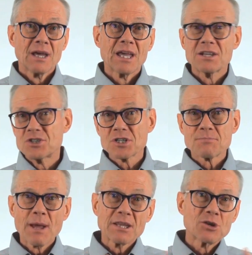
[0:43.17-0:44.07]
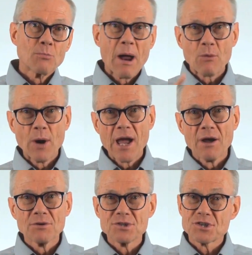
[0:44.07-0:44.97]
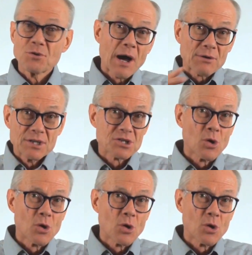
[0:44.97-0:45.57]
He had just made the rounds throughout his